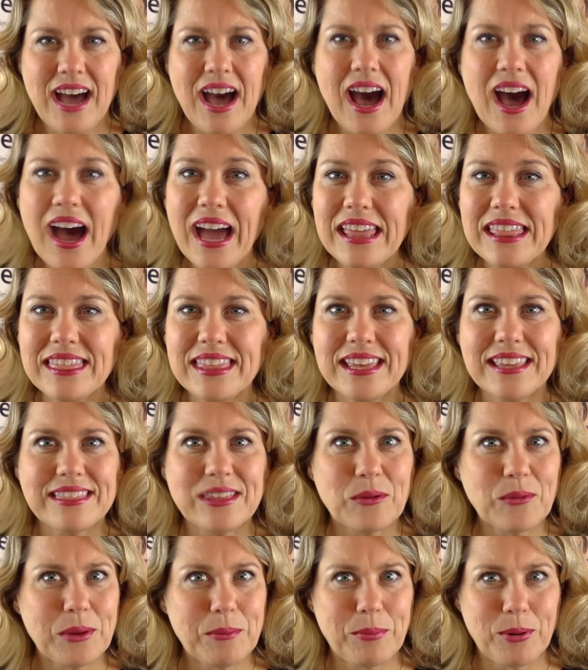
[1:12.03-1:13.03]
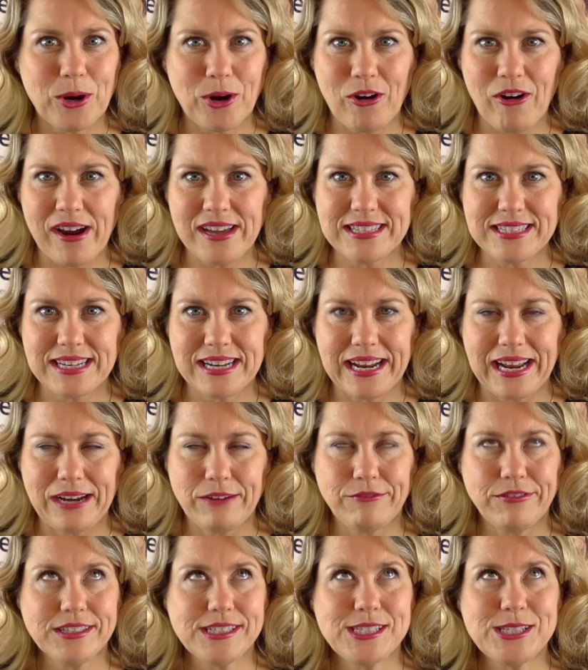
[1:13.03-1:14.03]
I think that we
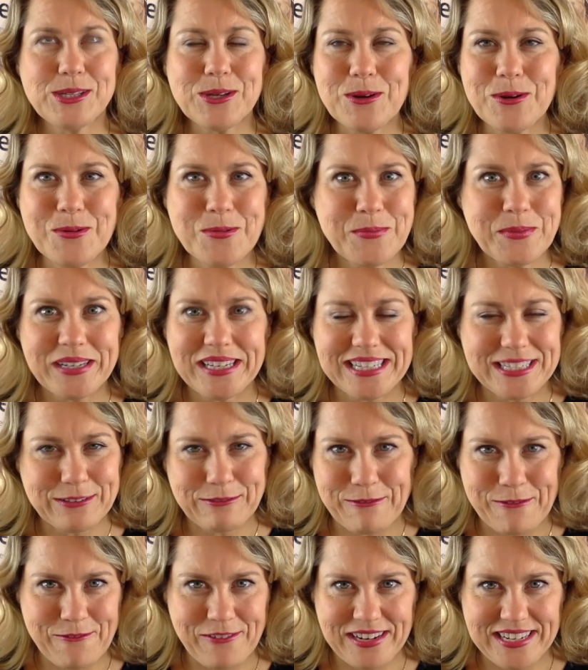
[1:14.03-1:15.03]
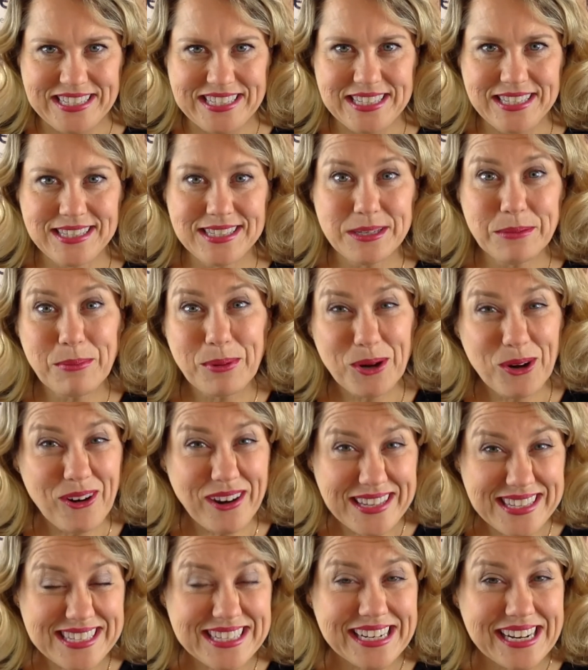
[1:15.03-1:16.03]
procrastinate for so many different reasons, and
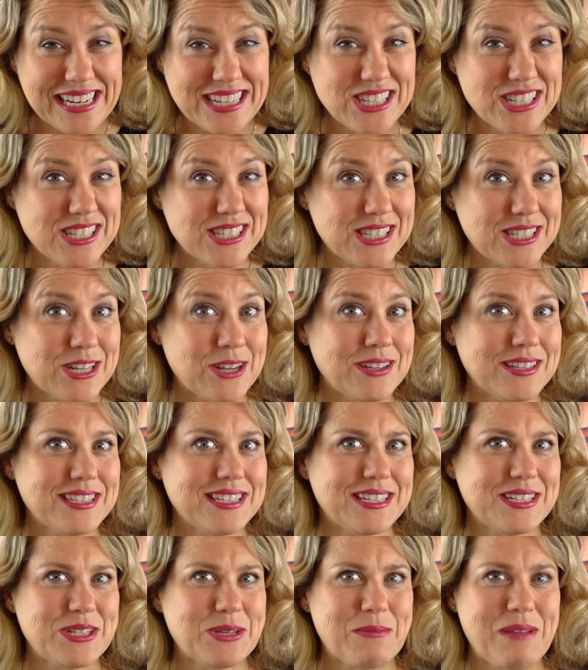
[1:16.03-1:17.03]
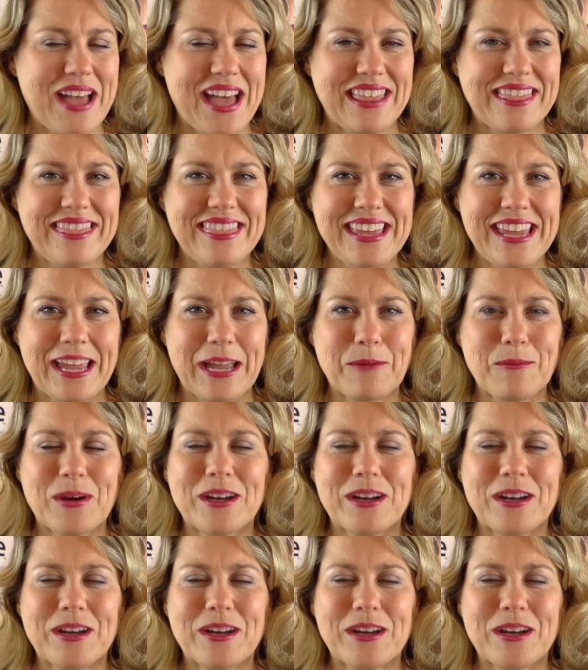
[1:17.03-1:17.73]
procrastination's not such a bad thing.